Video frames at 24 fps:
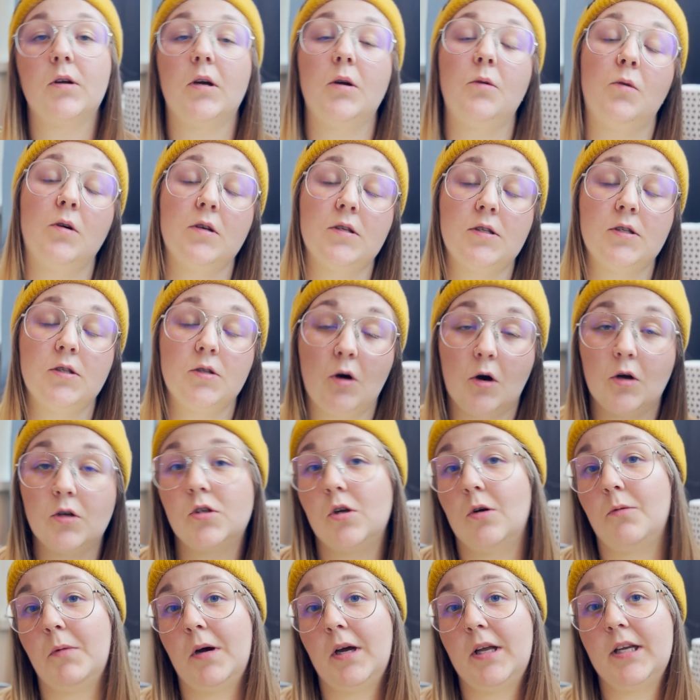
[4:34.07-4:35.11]
I was not
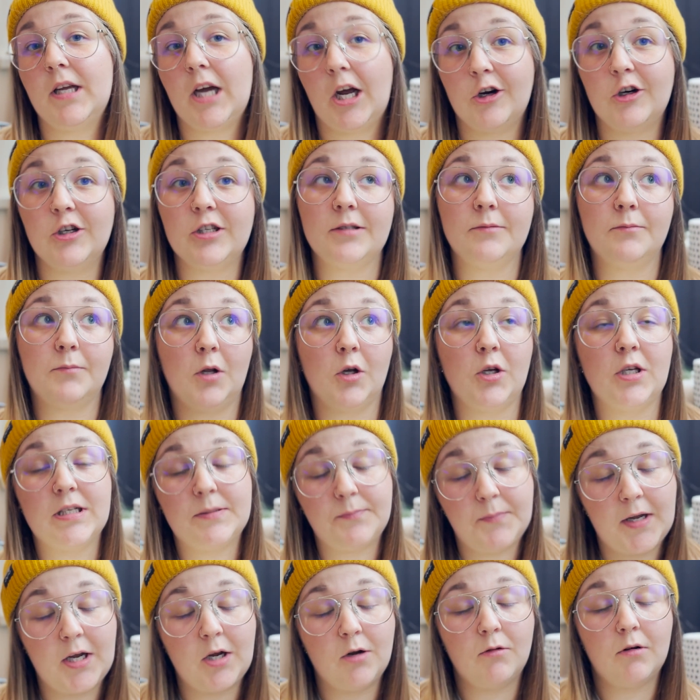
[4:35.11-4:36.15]
on my current employer's
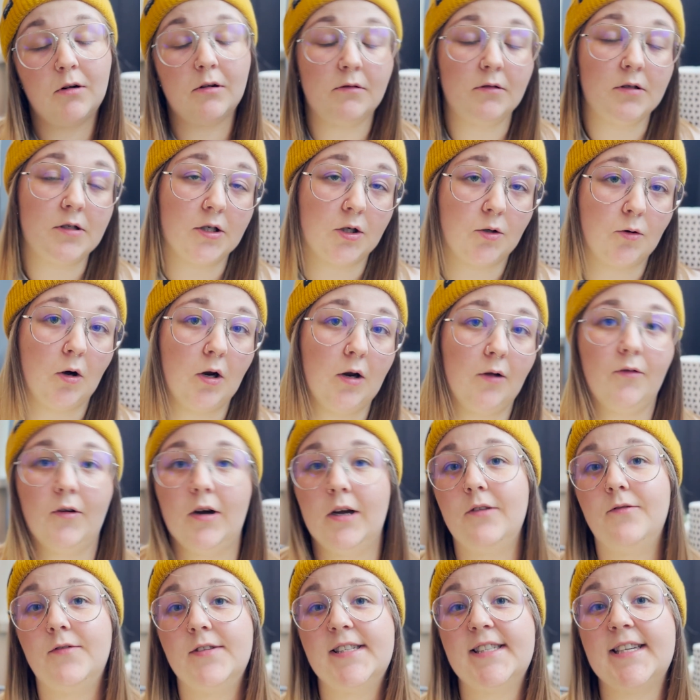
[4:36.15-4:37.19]
payroll to
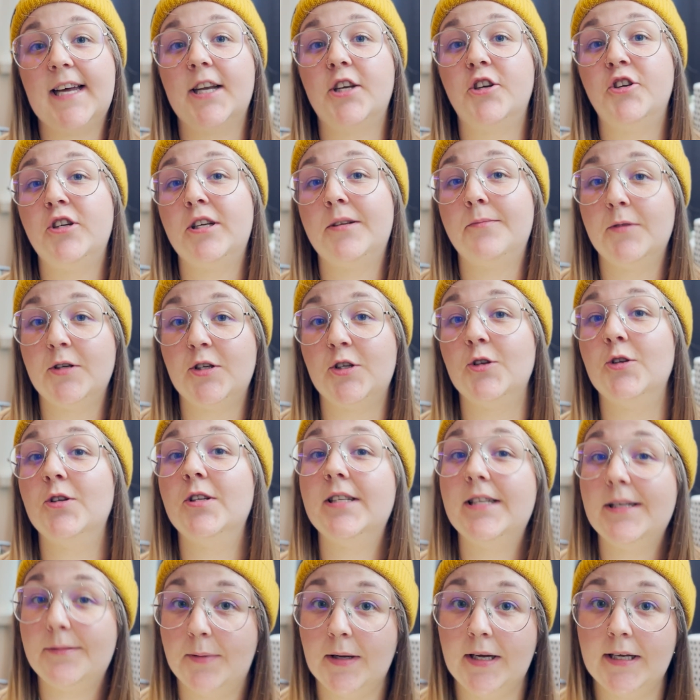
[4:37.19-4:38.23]
qualify for statutory
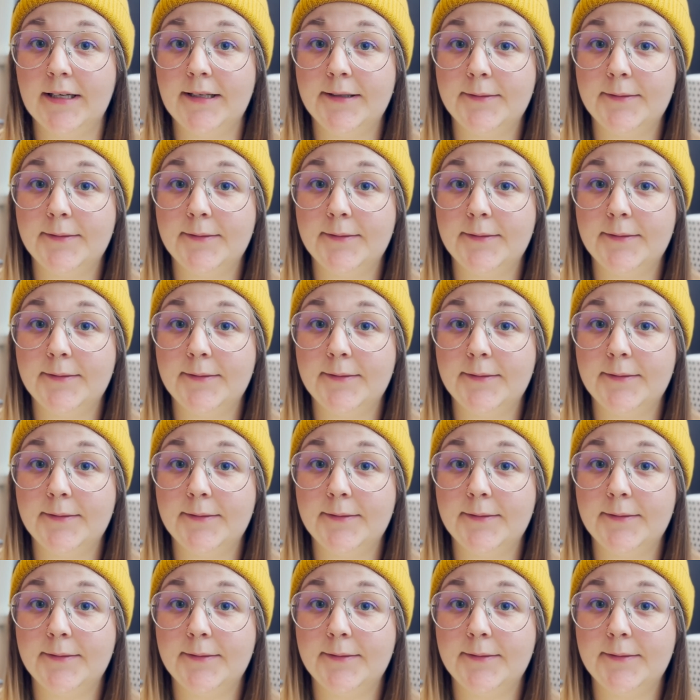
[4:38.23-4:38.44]
maternity pay.